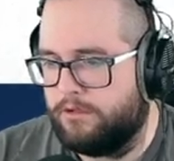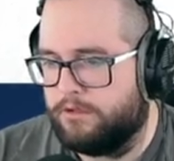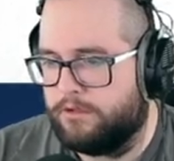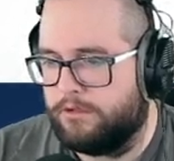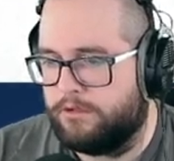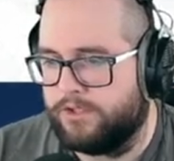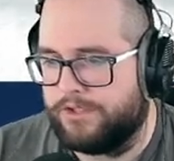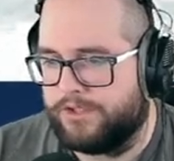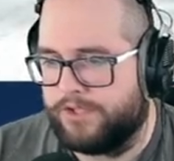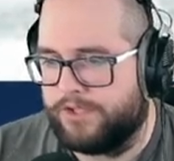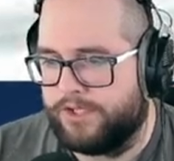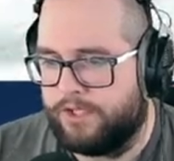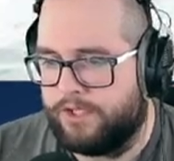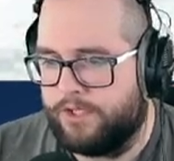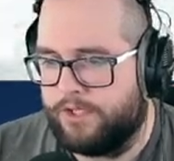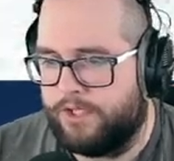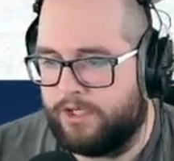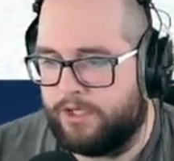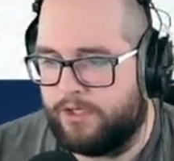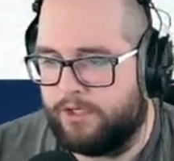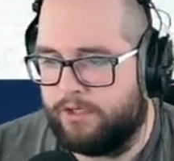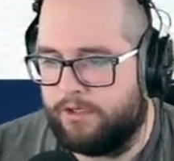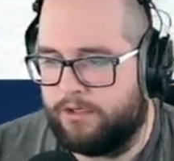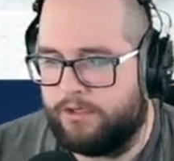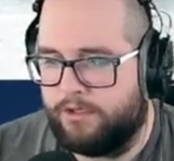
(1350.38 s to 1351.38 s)
Because
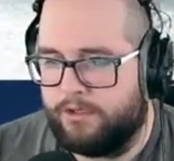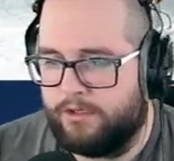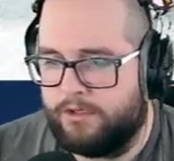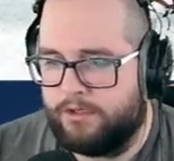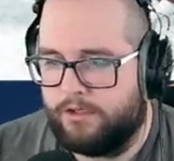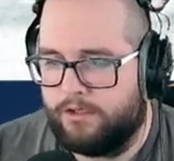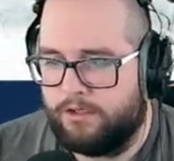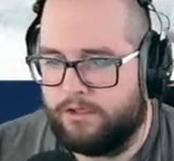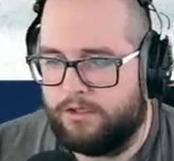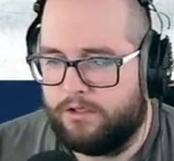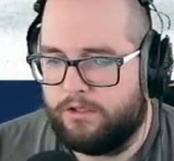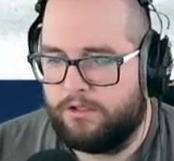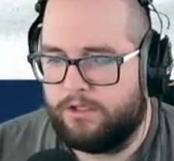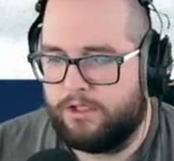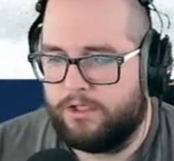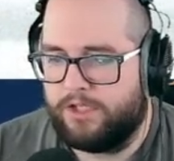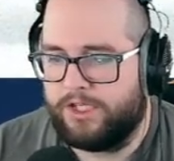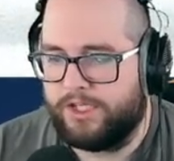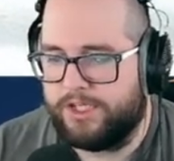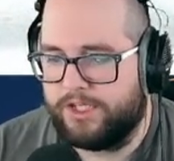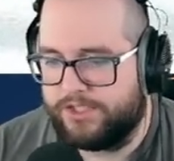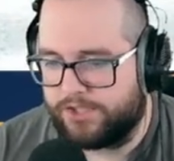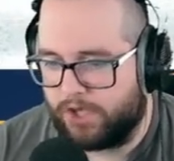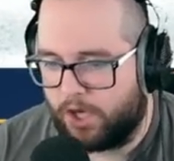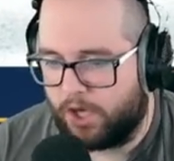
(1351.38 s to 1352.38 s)
he...
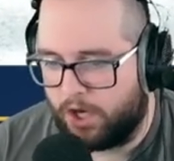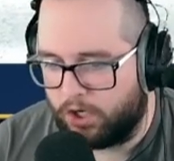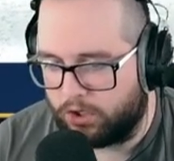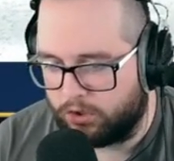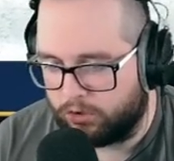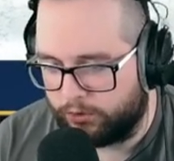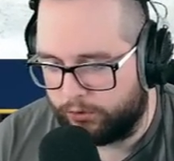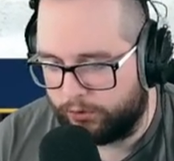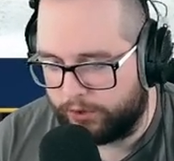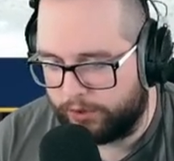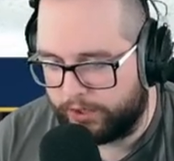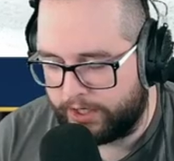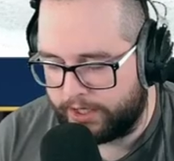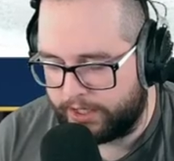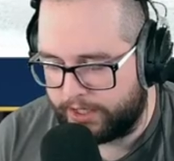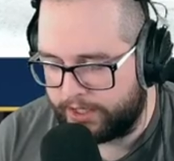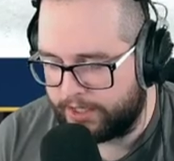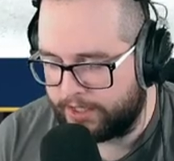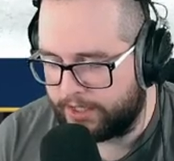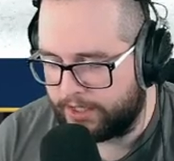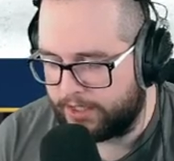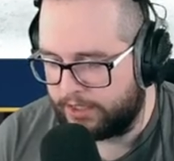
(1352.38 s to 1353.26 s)
He is hungry.